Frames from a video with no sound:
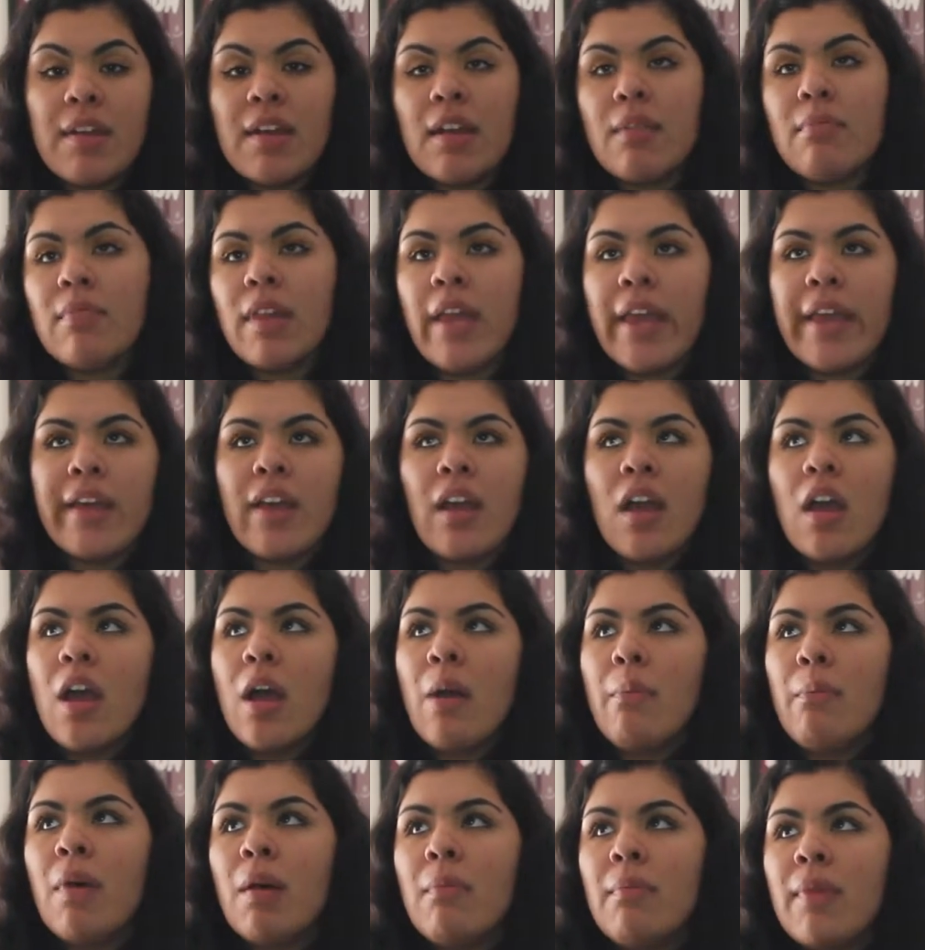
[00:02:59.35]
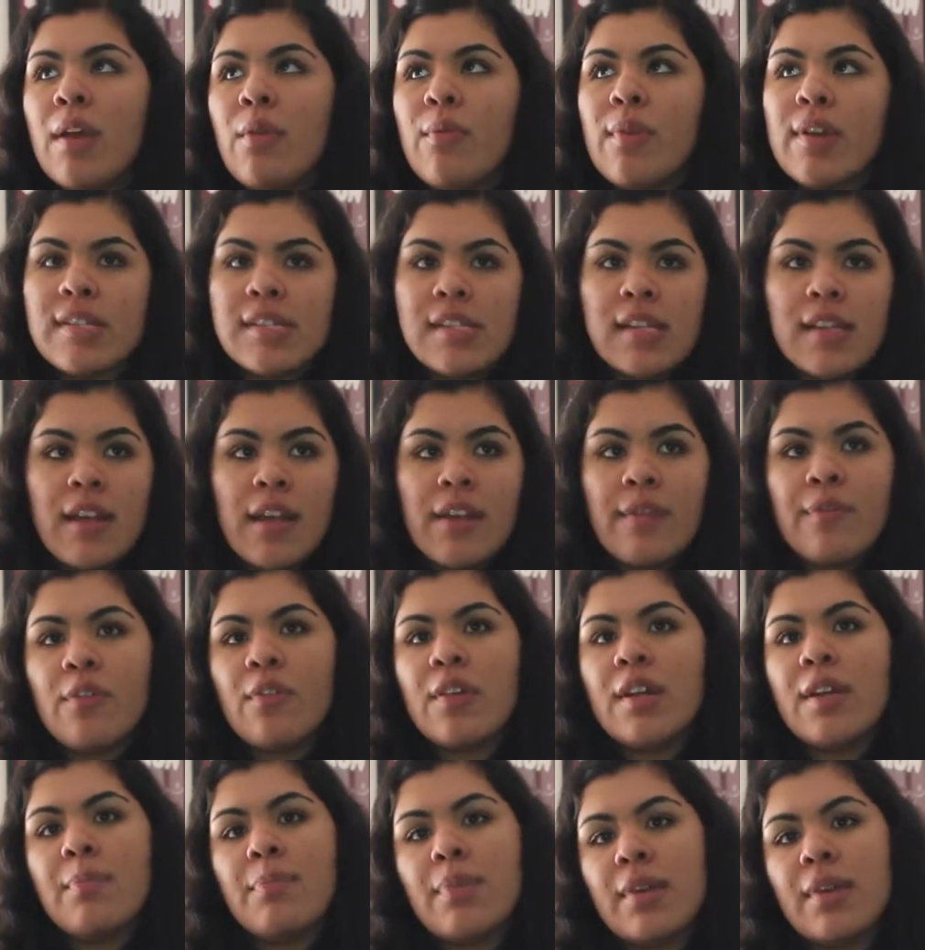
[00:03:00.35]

And I'm like, mom, I wasted like 40